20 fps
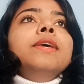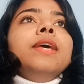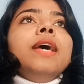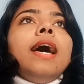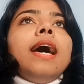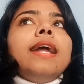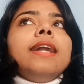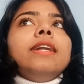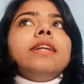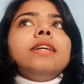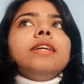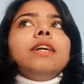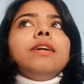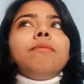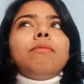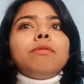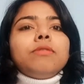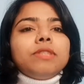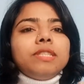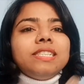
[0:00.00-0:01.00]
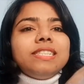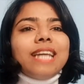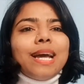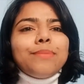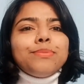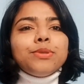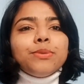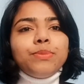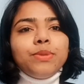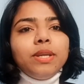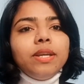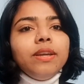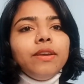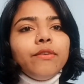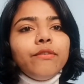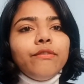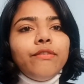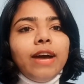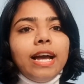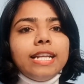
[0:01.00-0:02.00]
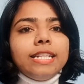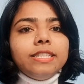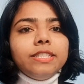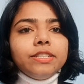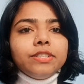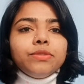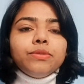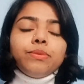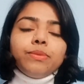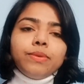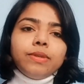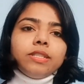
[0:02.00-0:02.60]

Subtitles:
and about the types of the validation,